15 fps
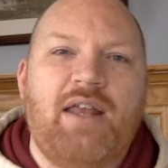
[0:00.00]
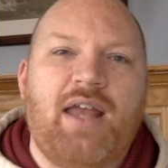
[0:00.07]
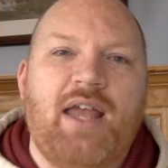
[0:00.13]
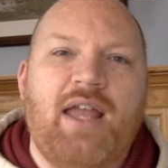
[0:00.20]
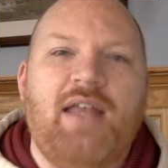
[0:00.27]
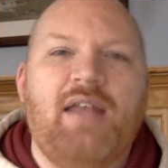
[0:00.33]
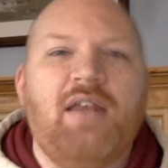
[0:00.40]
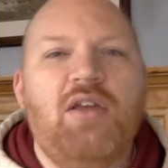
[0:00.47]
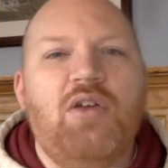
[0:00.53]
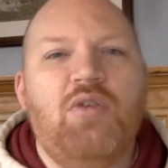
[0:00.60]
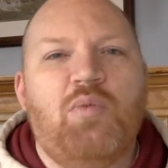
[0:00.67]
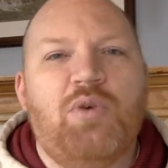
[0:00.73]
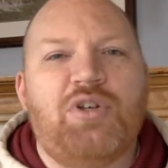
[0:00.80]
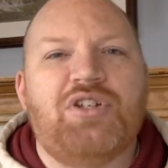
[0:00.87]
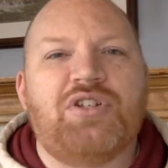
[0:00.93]
night,
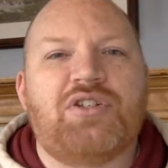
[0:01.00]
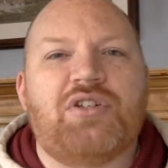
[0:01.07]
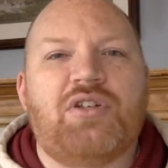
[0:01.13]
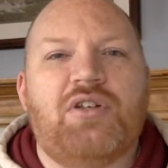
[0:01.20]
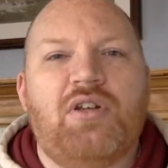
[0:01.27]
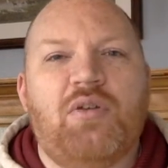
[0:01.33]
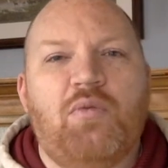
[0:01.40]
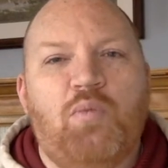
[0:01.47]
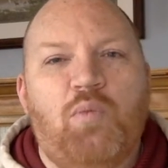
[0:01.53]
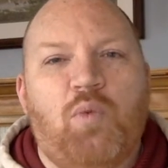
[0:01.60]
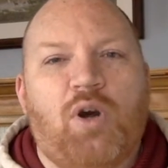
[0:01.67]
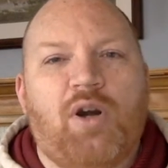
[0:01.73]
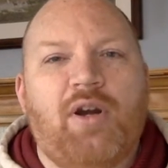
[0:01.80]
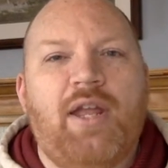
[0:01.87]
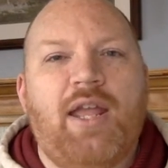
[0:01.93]
which is
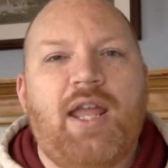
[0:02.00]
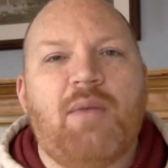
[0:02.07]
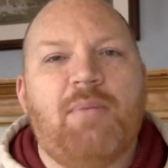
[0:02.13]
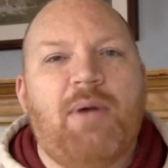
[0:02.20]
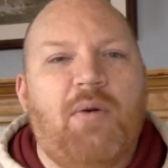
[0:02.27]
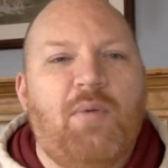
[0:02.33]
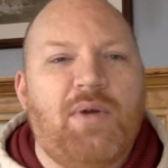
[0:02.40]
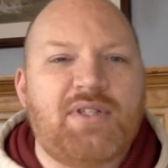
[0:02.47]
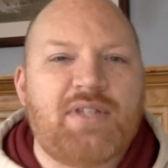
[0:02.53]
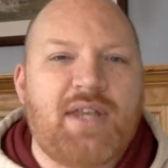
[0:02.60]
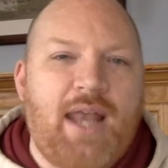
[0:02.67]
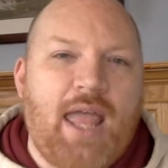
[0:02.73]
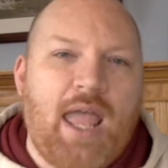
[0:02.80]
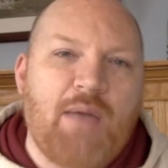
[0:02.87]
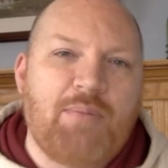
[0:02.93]
worrying about what's
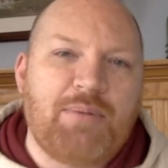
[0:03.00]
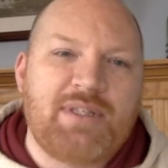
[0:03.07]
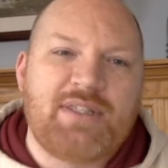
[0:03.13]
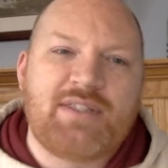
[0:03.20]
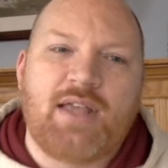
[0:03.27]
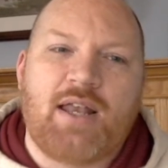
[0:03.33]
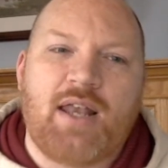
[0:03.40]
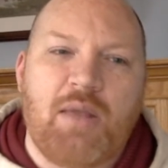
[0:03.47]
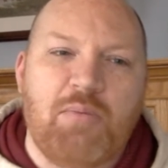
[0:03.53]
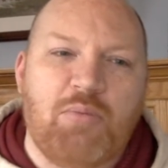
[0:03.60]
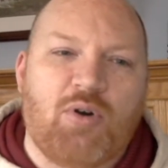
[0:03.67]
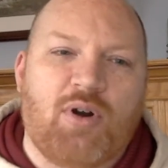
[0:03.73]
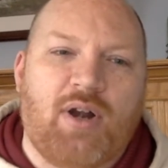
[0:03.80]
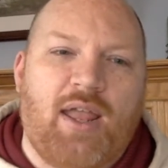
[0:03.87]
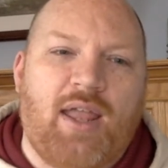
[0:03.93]
going to happen Sunday
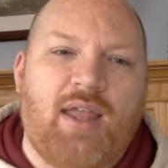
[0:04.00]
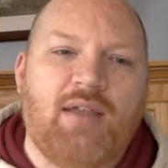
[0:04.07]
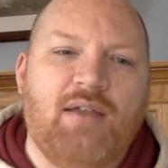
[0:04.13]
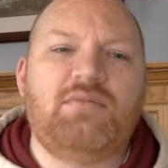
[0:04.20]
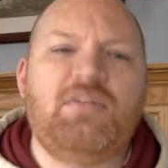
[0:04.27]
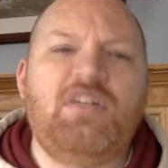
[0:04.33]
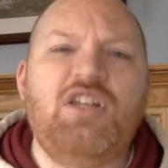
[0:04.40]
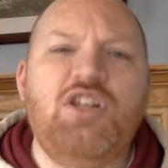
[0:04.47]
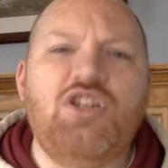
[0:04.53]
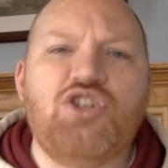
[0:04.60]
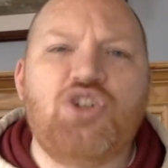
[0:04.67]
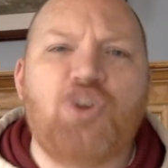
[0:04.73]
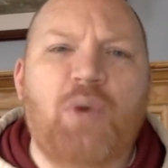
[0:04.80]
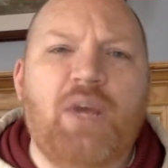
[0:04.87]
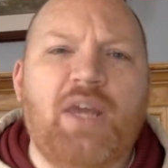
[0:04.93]
morning.
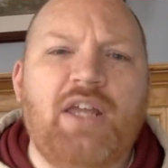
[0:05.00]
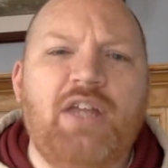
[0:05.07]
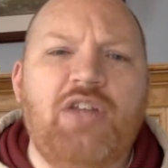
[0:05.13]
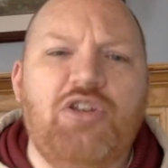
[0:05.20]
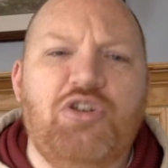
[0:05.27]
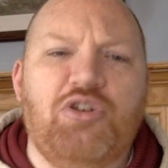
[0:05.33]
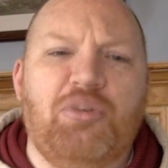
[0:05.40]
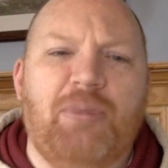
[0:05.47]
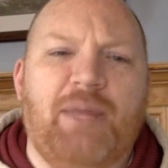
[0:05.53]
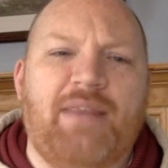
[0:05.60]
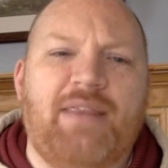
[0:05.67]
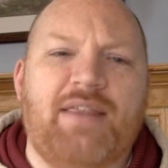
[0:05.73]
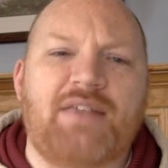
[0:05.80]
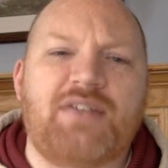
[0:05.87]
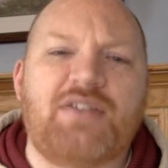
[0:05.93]
So, what can you do
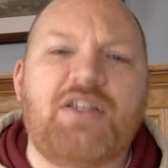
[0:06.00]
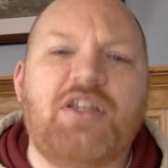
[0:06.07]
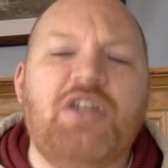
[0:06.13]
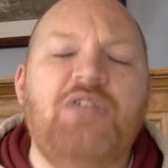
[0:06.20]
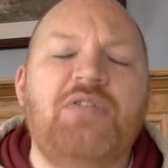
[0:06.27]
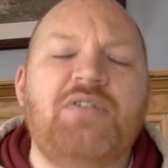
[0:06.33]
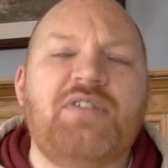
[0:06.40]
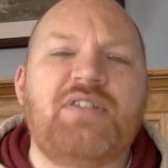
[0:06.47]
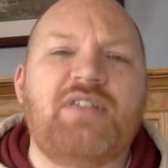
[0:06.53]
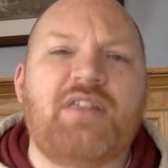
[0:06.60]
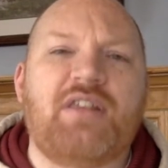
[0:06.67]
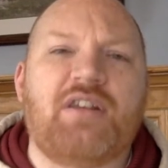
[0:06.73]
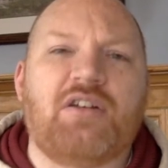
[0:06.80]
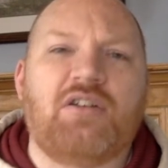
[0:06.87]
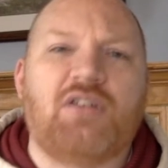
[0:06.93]
about this? The good news is that
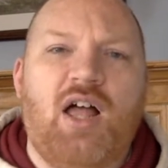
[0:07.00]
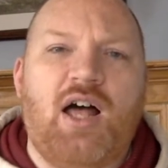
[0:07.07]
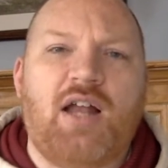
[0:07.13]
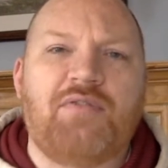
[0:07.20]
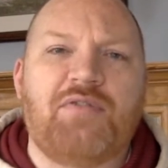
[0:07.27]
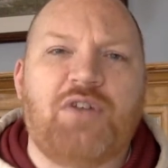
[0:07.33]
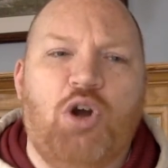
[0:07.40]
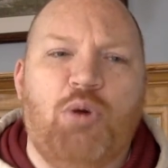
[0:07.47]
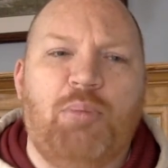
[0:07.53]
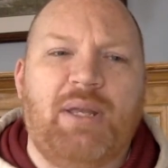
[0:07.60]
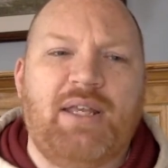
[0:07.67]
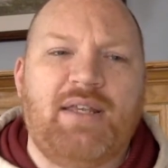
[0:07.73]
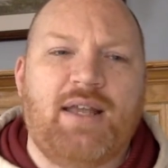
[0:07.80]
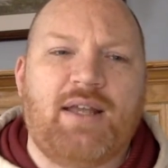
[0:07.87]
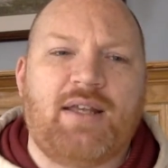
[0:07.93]
there are a lot of
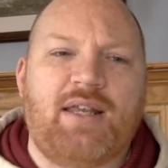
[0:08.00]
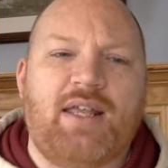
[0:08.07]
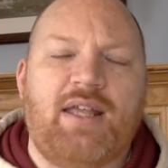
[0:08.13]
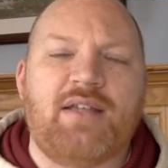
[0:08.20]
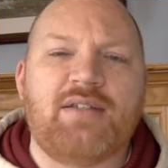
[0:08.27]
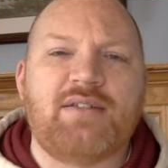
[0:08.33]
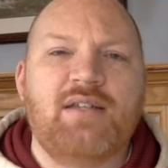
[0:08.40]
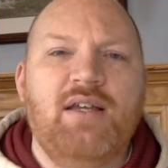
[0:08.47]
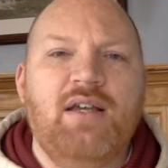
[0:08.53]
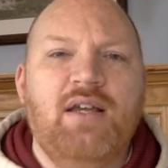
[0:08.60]
coping techniques